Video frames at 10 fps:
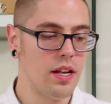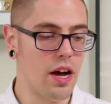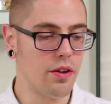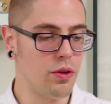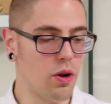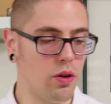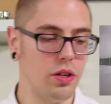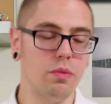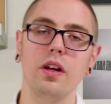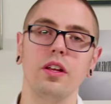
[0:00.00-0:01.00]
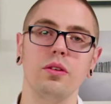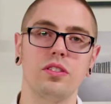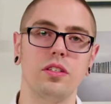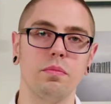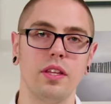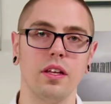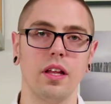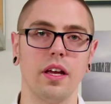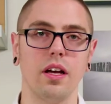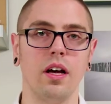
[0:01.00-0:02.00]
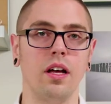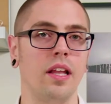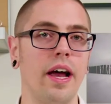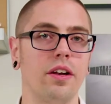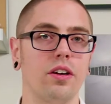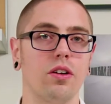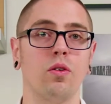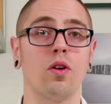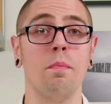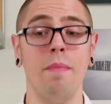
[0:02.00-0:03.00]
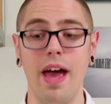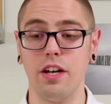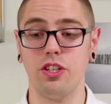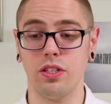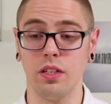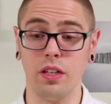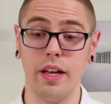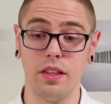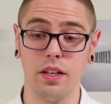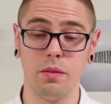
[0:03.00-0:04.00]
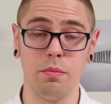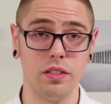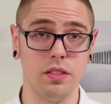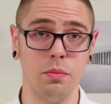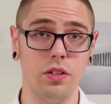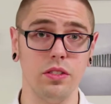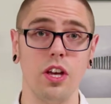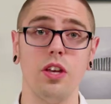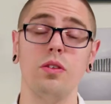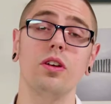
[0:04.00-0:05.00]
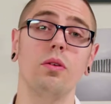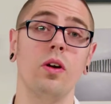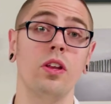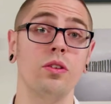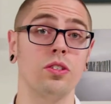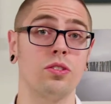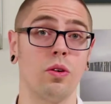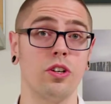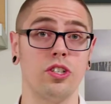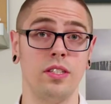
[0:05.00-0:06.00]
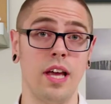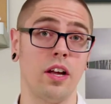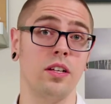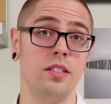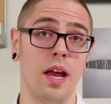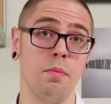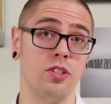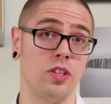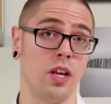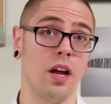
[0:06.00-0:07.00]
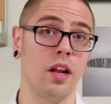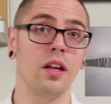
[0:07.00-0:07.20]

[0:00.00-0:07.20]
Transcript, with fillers: Now you only want to use something like a lighter or a match to light the combustibles. You don't want to use a torch as that could damage the gun.